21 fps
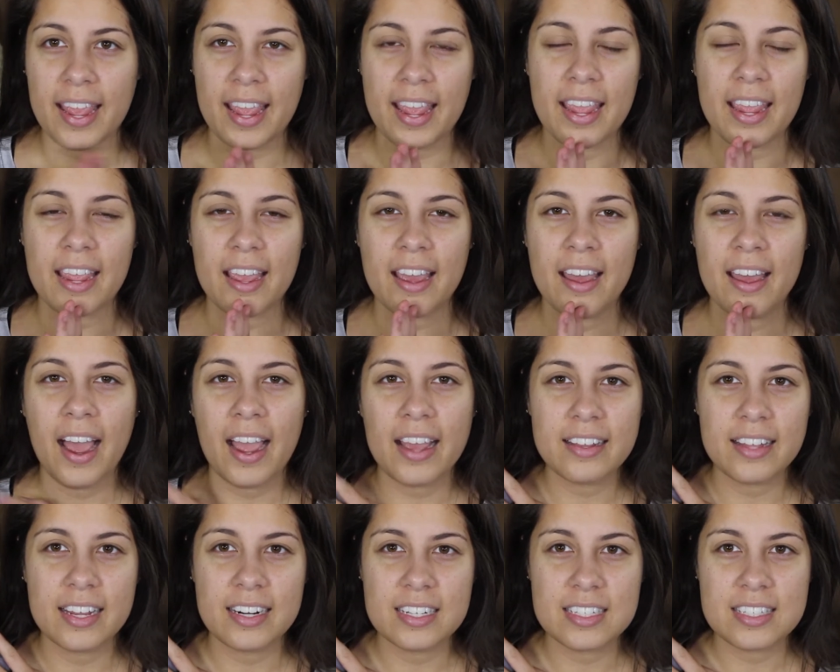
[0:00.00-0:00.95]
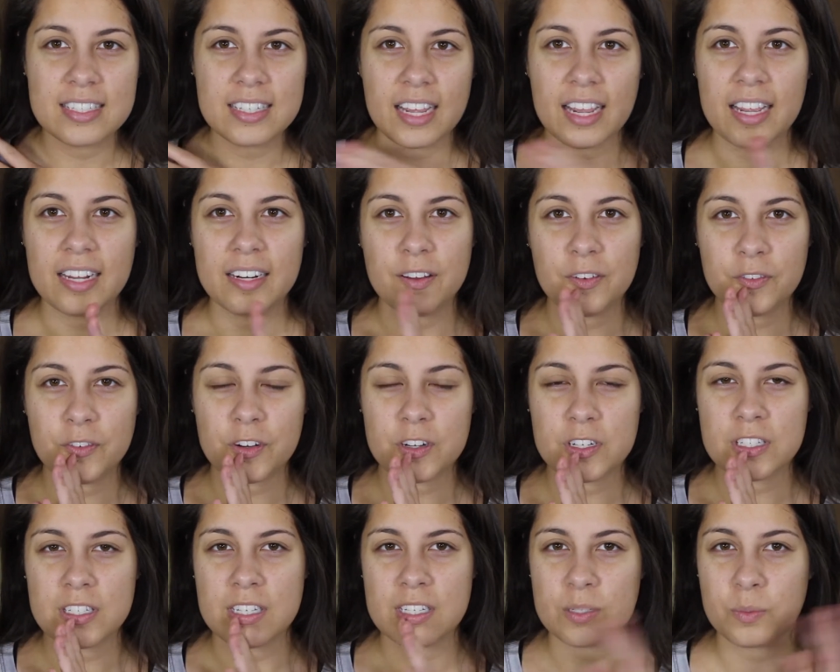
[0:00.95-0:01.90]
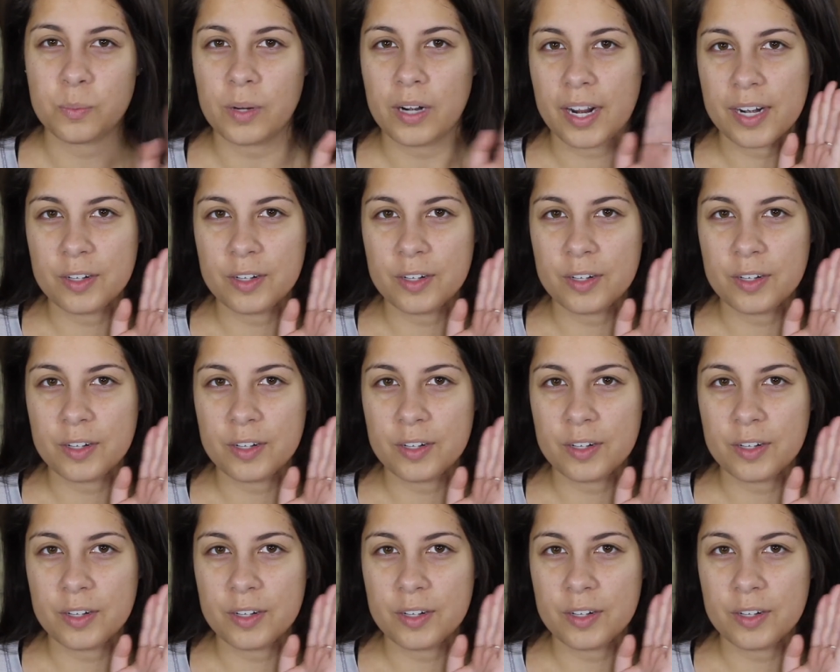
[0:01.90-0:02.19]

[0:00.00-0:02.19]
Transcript: a highlighted side versus what